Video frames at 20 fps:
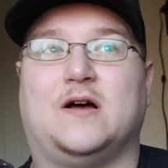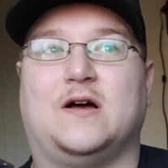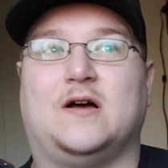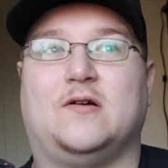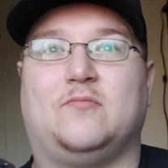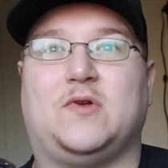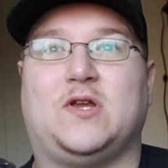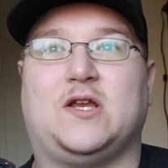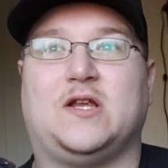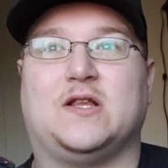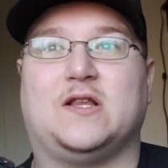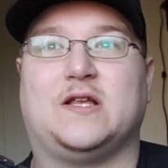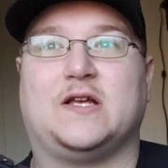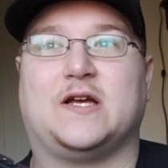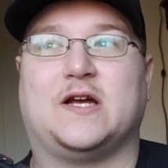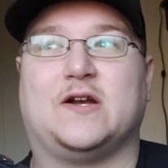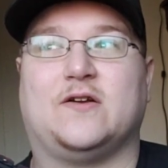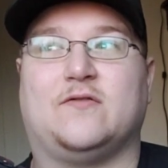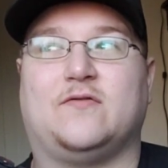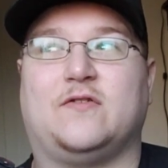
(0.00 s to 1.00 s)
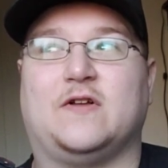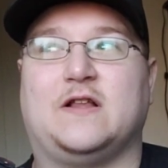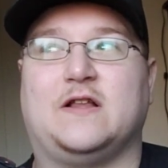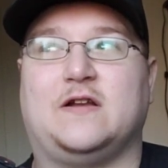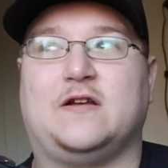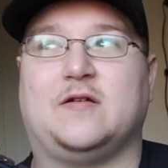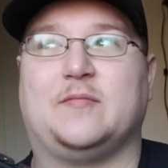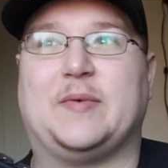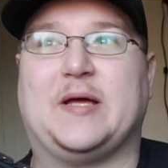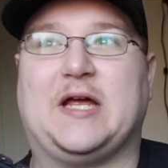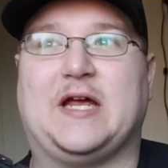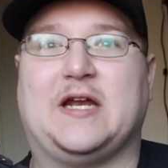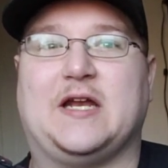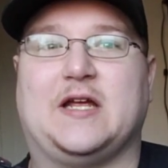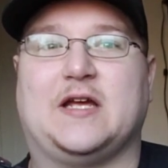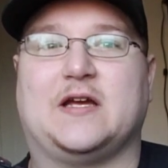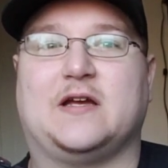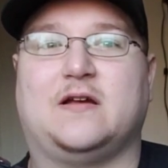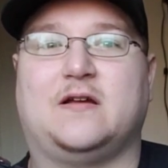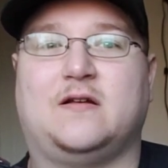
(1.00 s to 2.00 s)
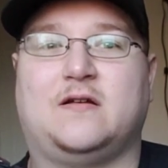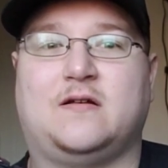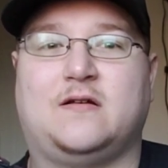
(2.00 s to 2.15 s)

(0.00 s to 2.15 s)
immediately kind of fell into panic,